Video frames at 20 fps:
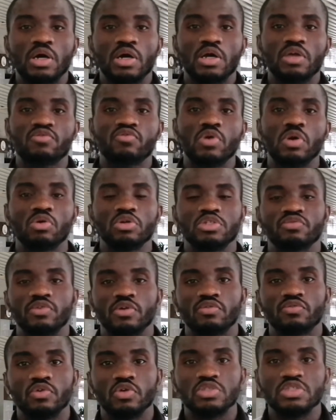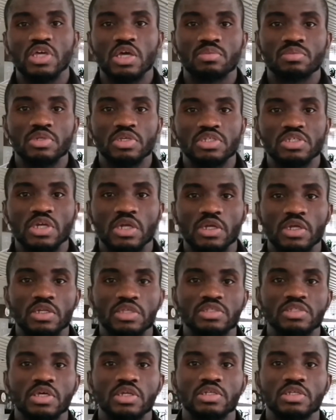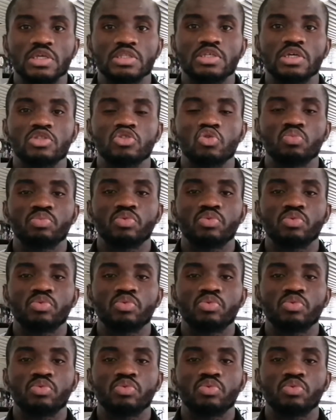If you are watching for the first time, this channel is dedicated to